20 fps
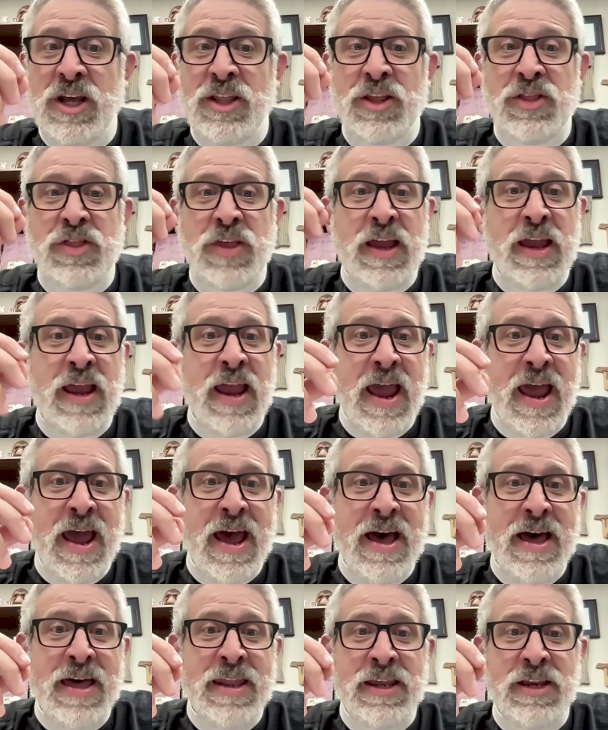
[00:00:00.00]
that they
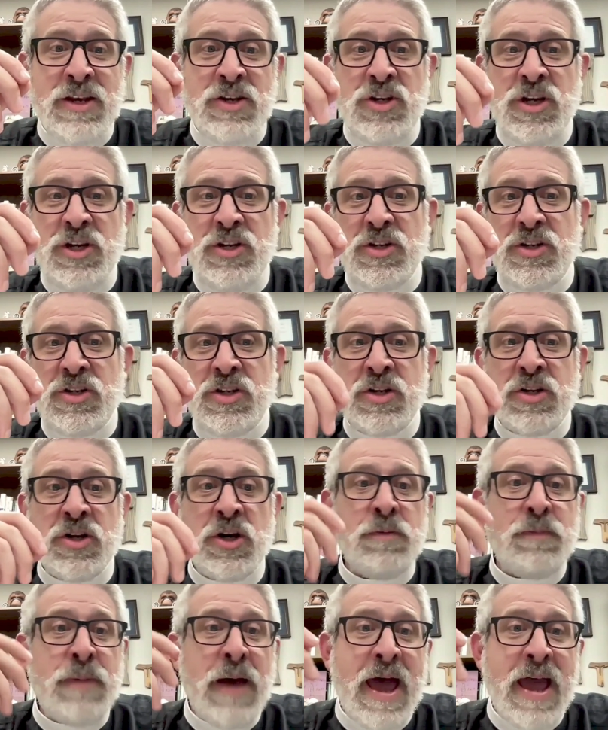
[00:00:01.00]
had, and Jesus is
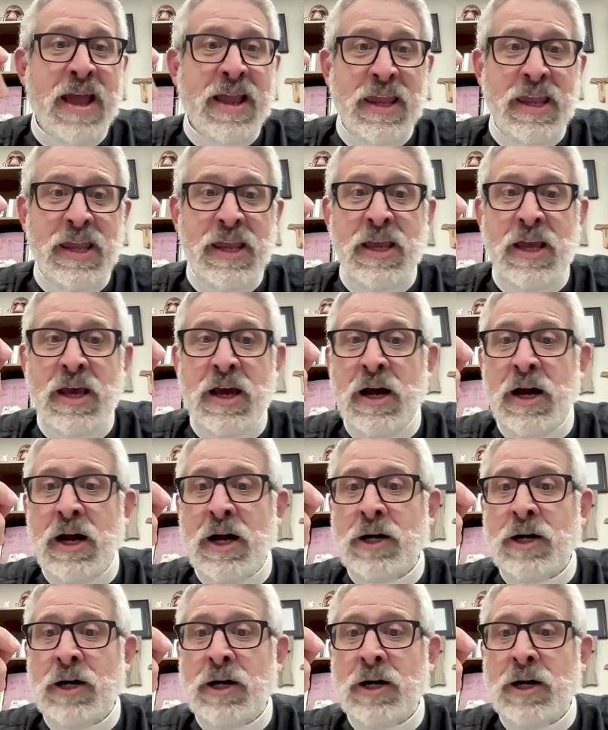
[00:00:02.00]
unpacking